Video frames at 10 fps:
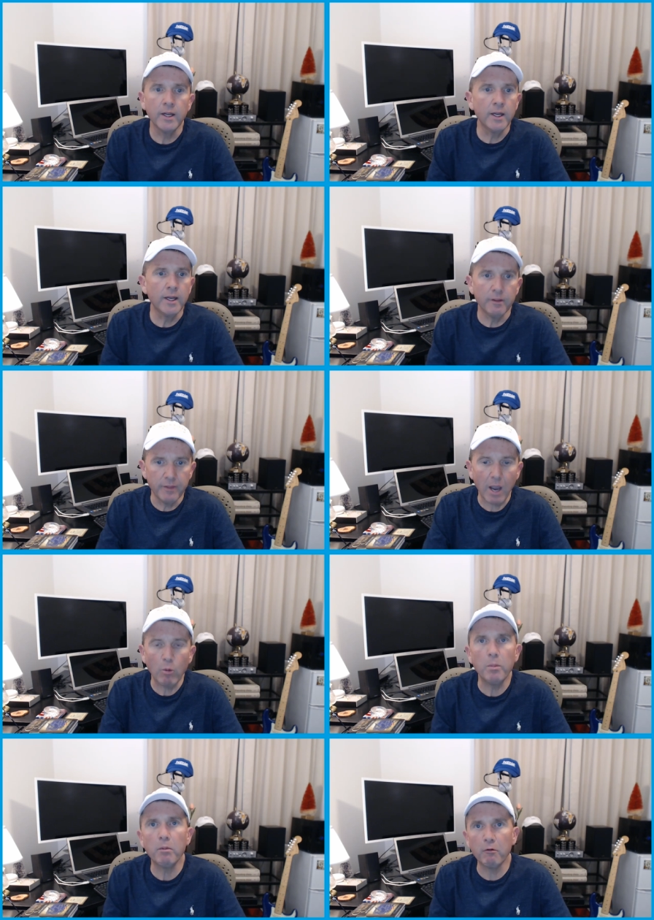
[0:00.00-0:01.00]
That will be
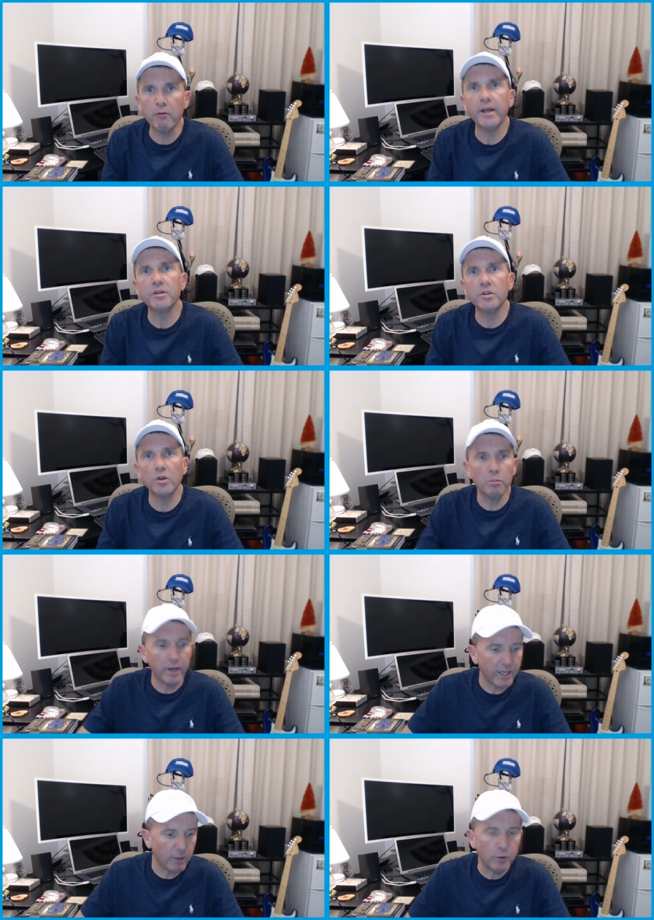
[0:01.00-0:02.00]
provided to you. But
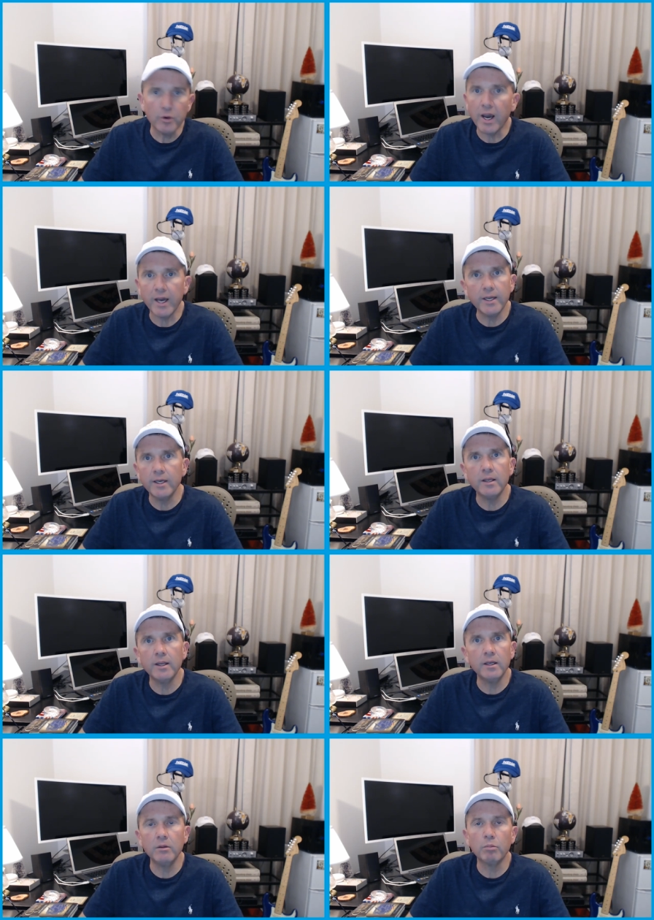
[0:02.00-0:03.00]
if you're not in
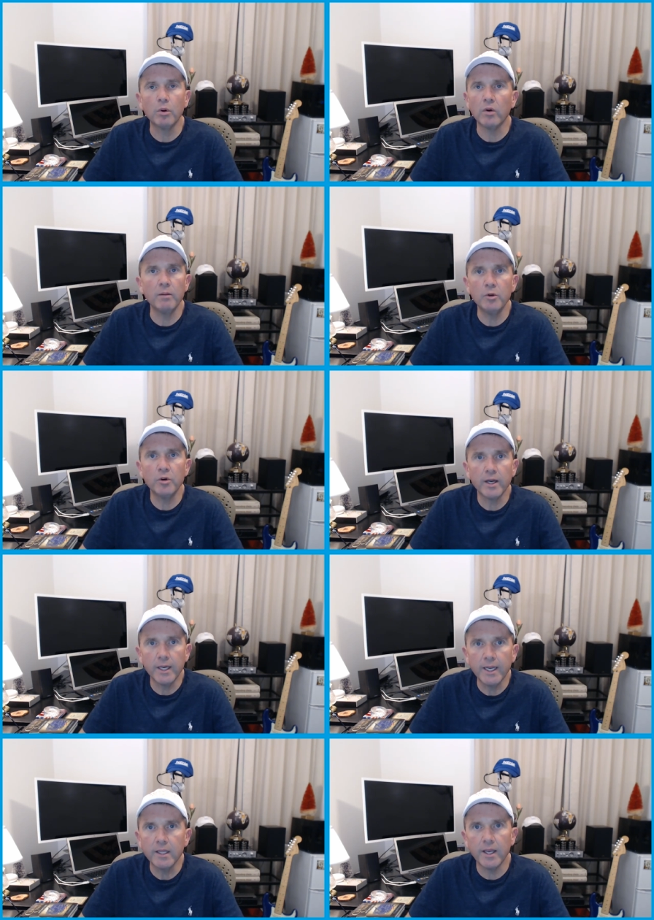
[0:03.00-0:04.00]
the program, you're not going to get that.